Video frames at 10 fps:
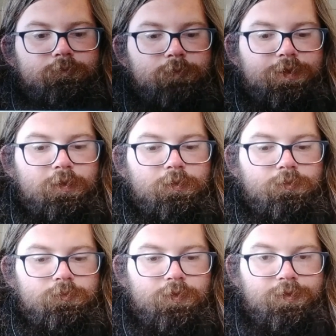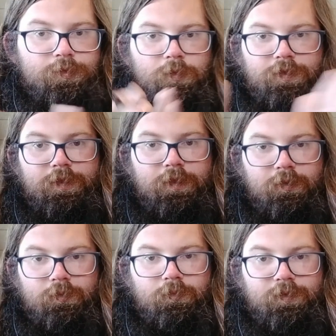So a sourcing
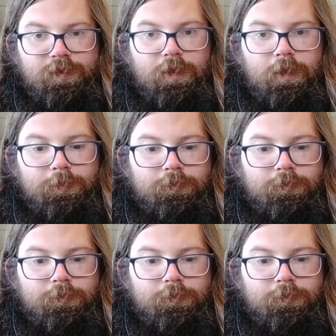step,